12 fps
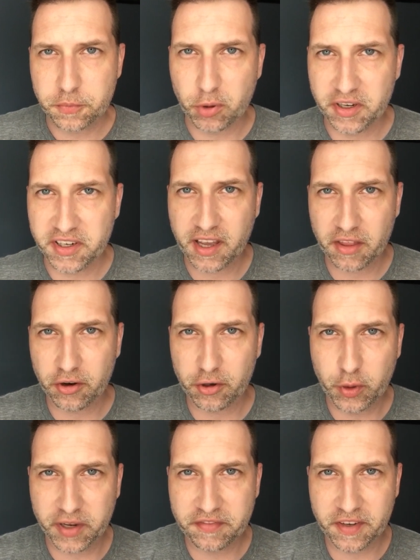Just putting together
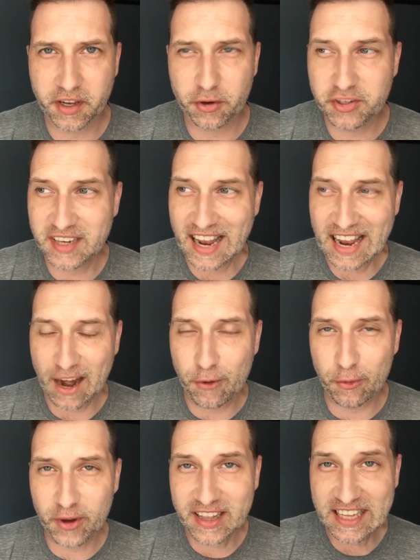a quick video today. I
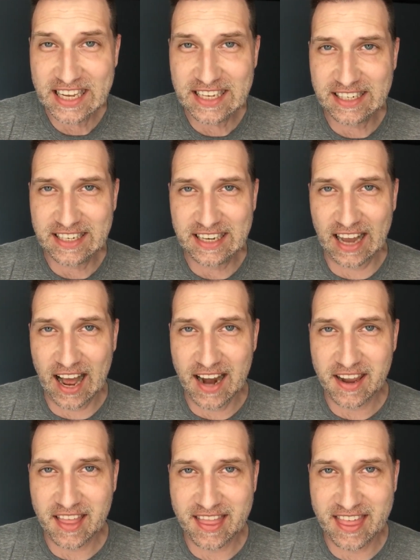really did
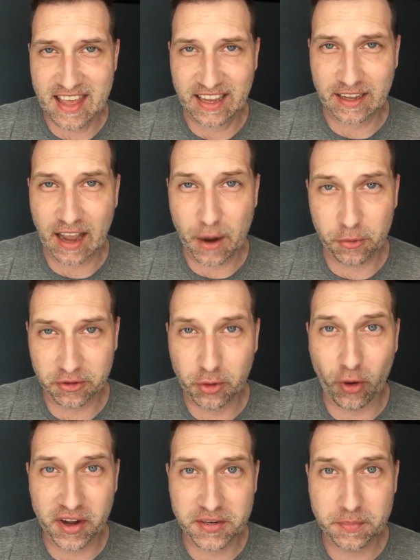not think I was
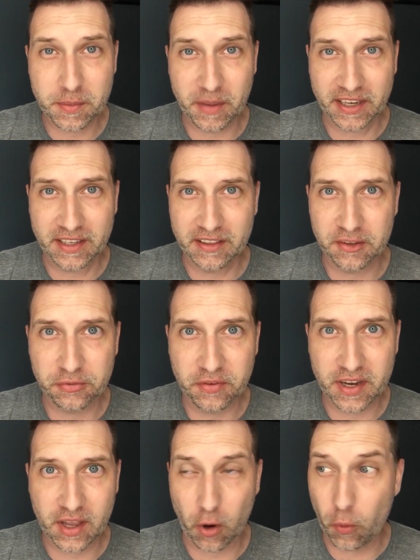going to be making this
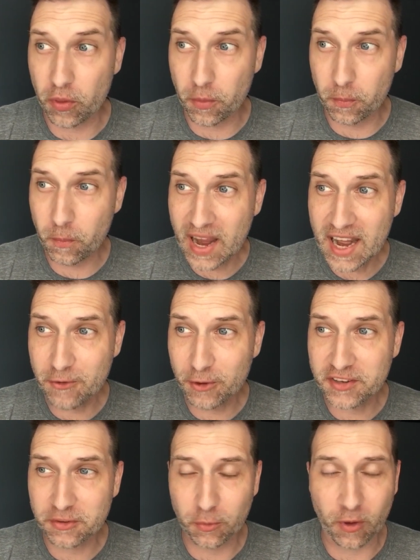video. The main
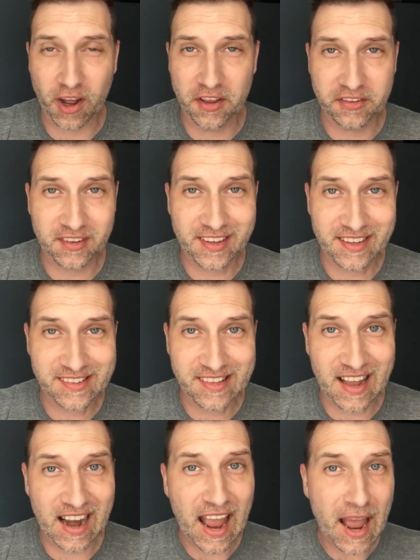reason was
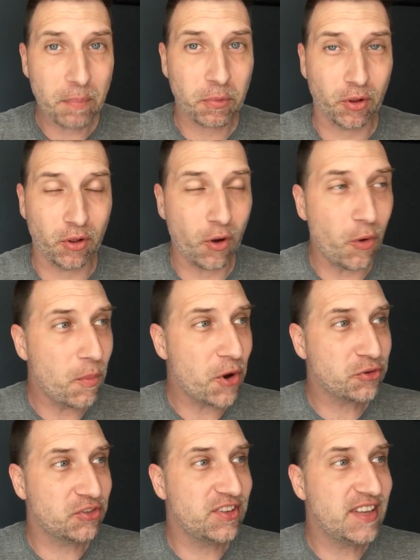is that Apple
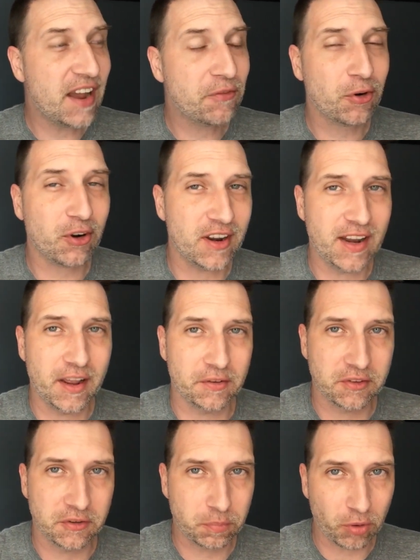almost never
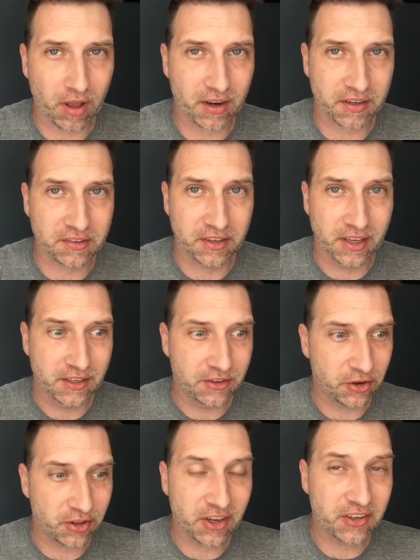announces products
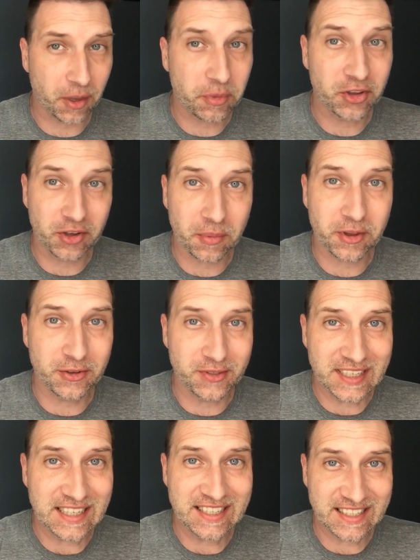during their
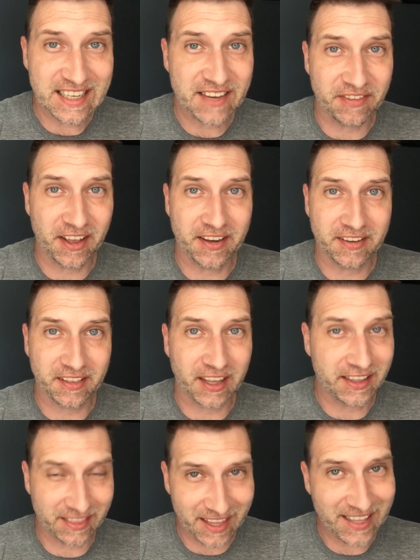WWDC event
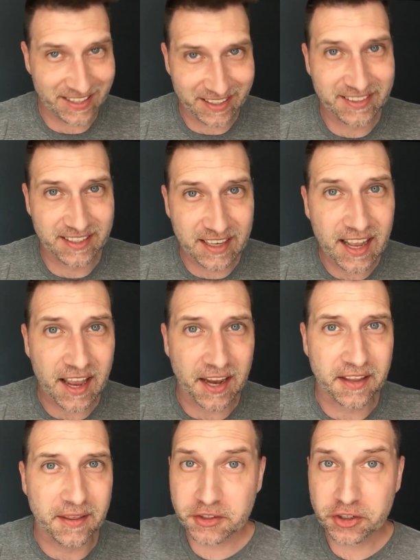like they did
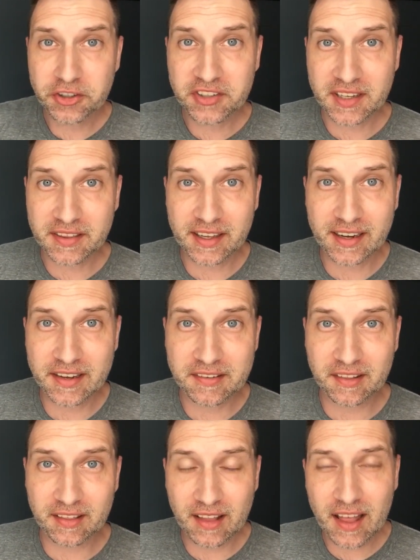today. And it turns out they
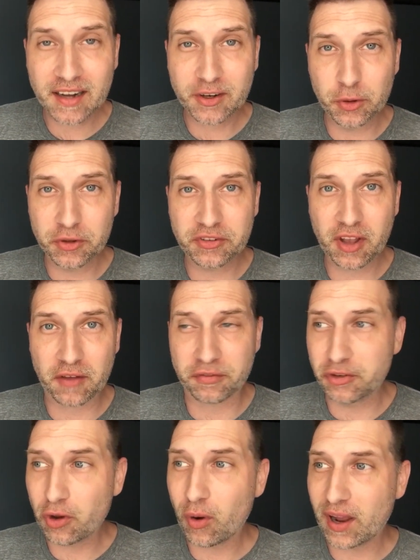announced a lot of cool
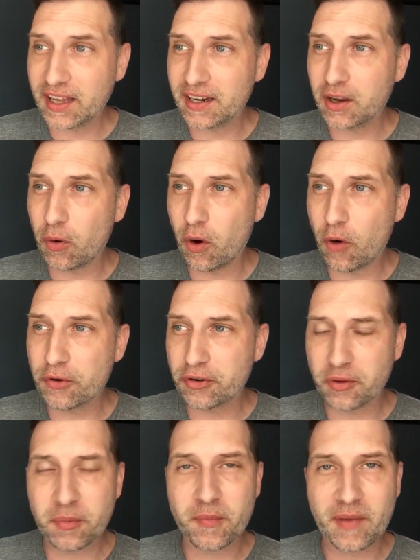stuff, so I'm gonna go
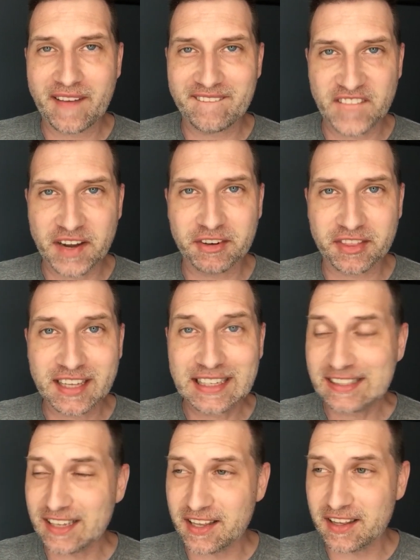over some of my favorite
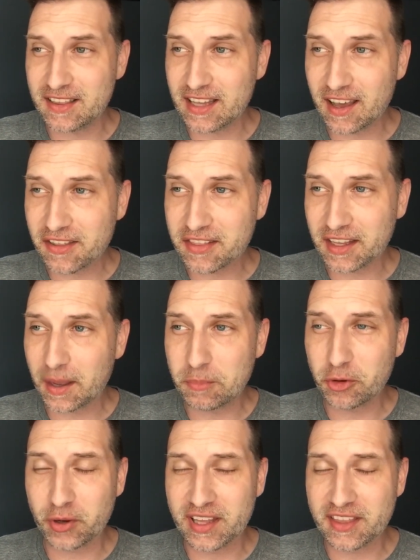things, and the other thing
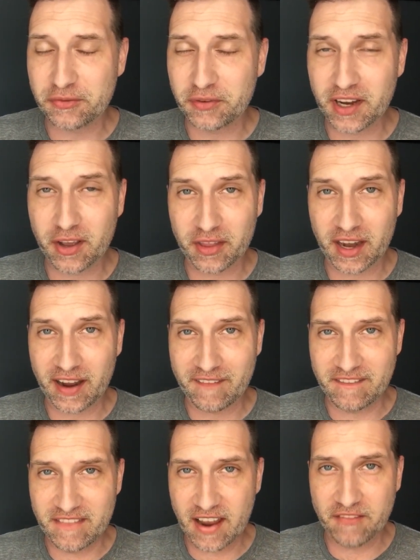I'm doing in this video that I
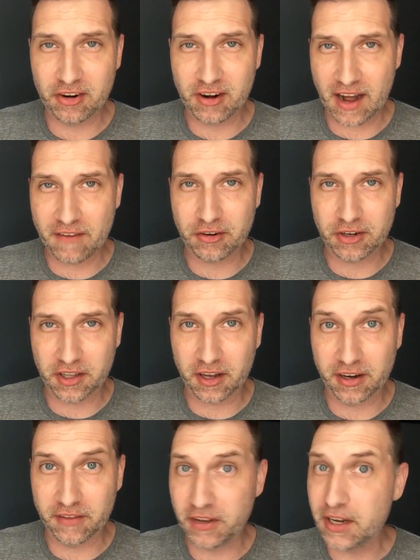have never ever
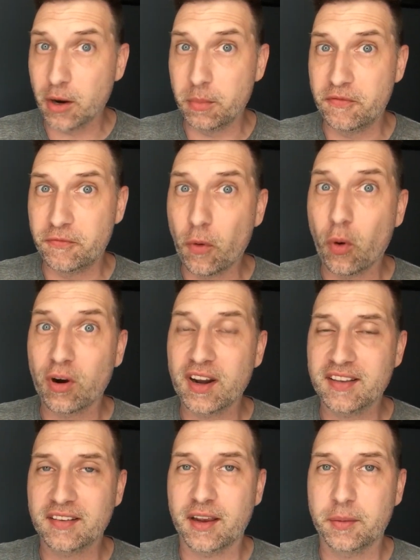done in a video before
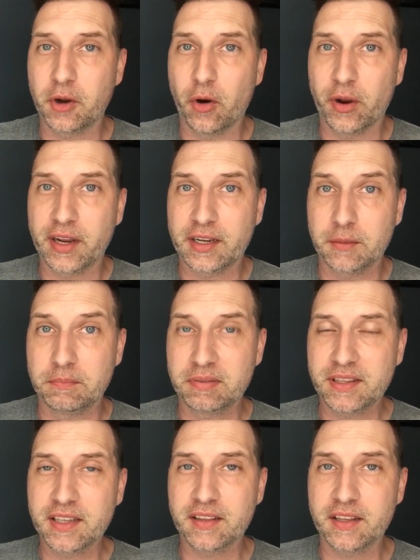is I am going
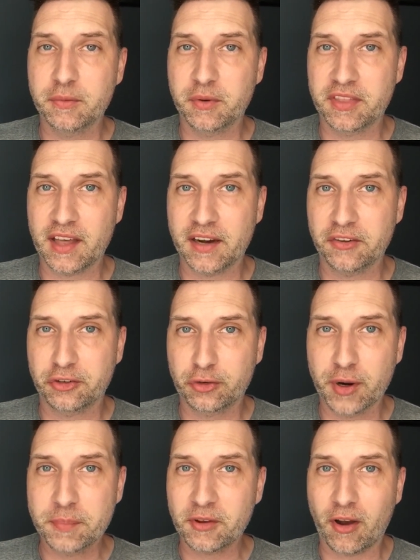completely without a
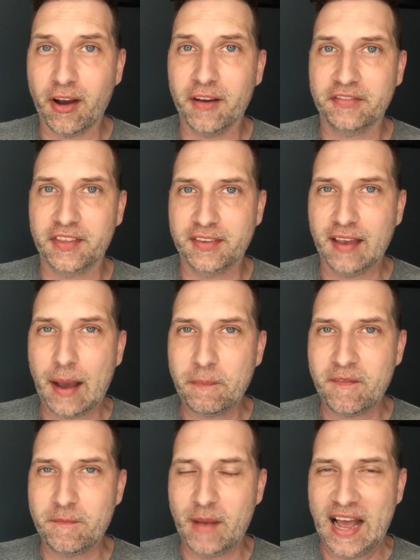script off the
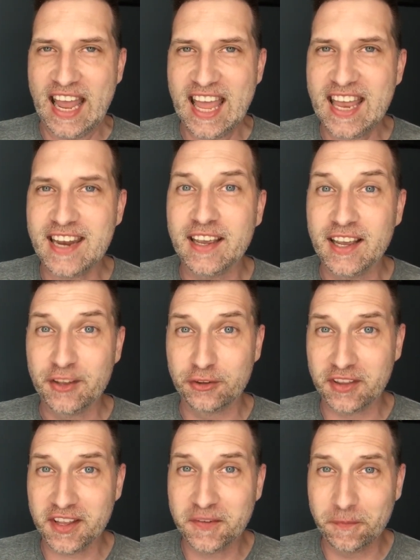top of my head,
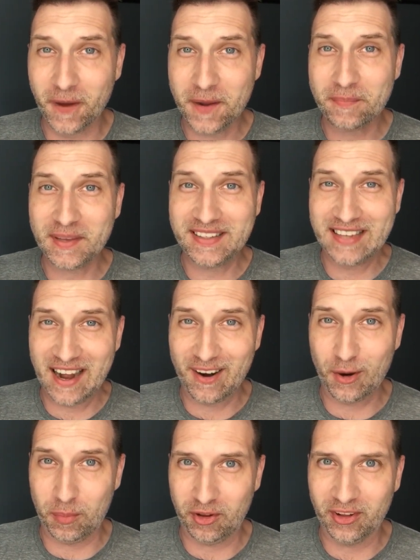so this might be
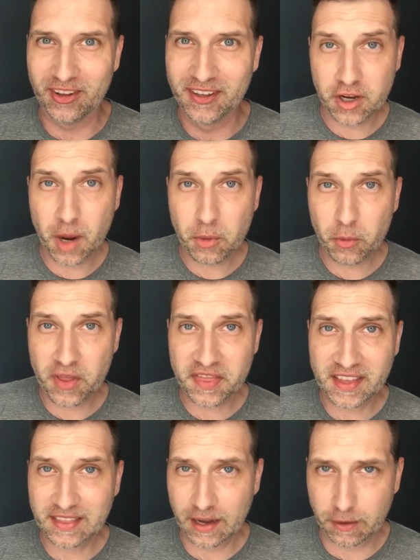terrible. So the number one
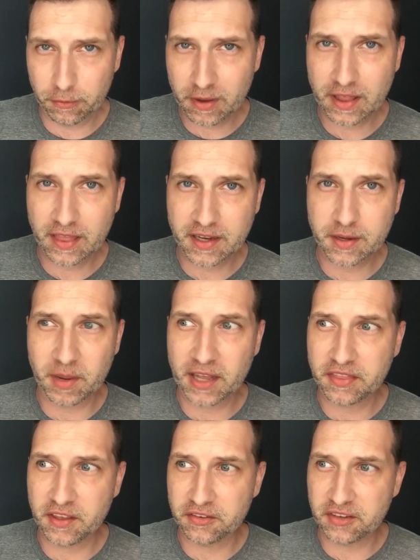thing that I really liked
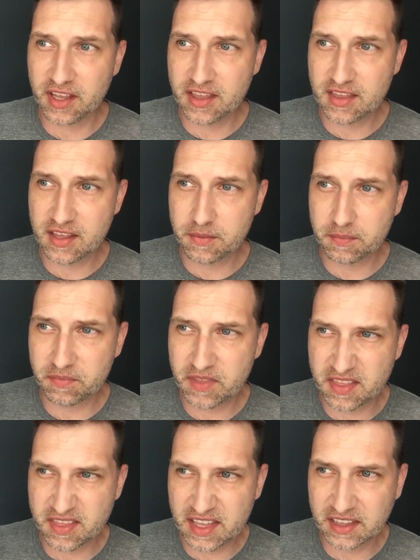about this, and the,
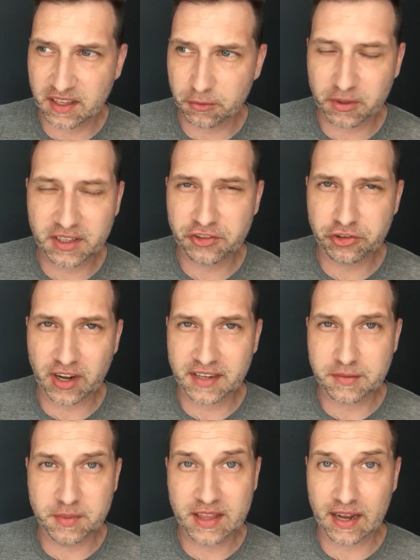the thing that really stood
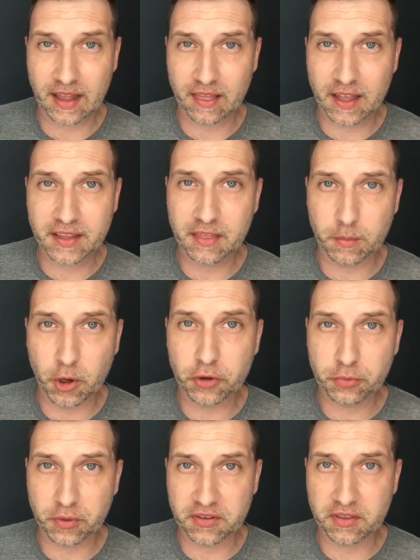out to me that I liked the
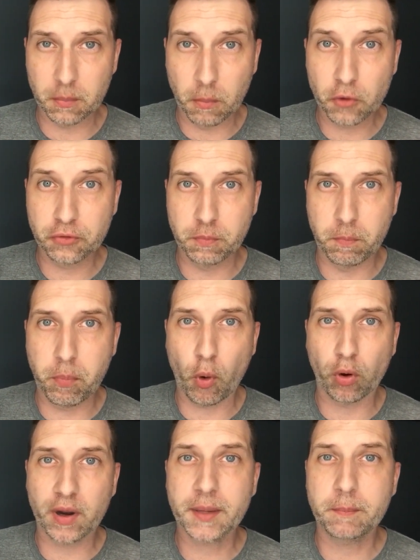most was the most
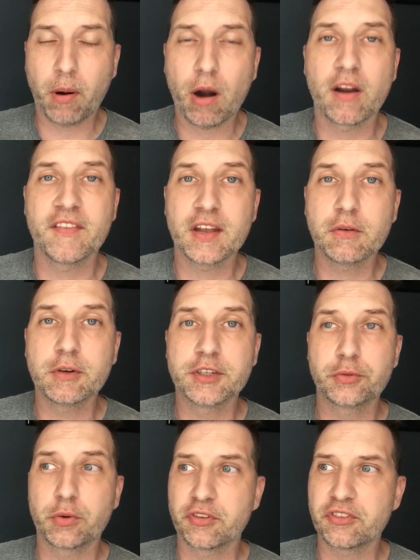boring part of it,
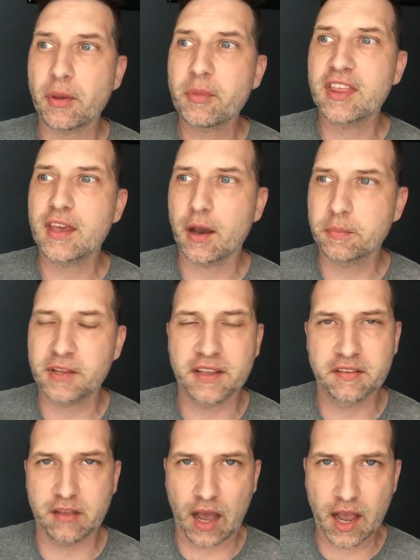which were some of the
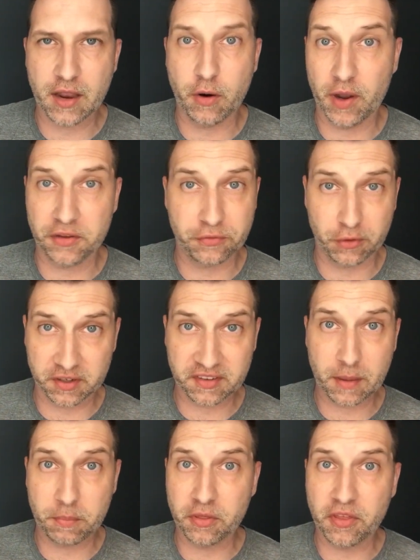updates to iOS. For
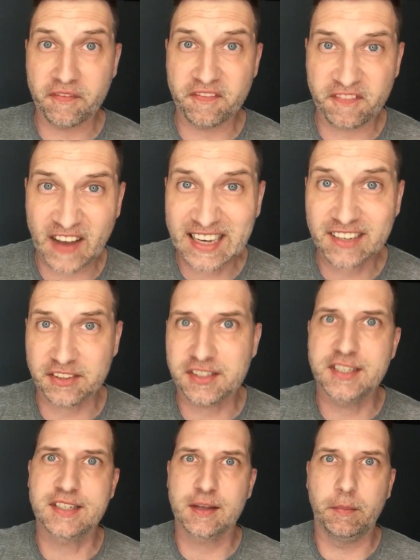example, the file
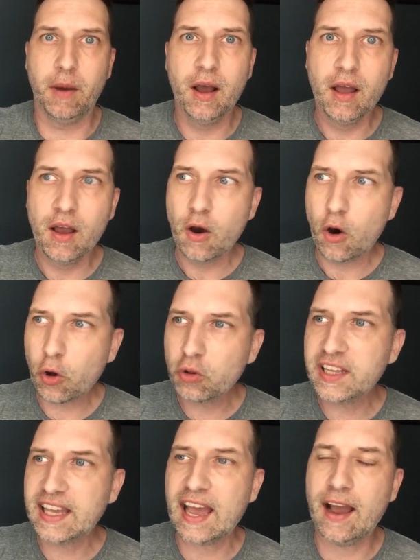system
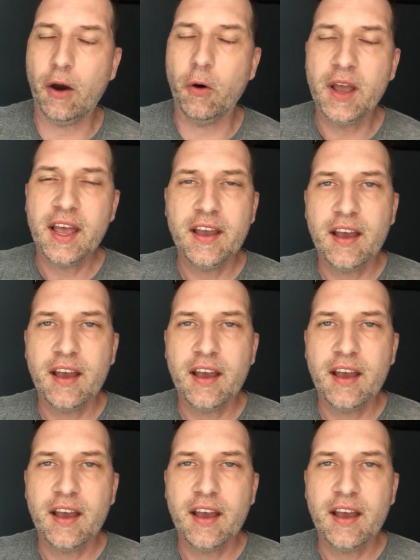holy cow.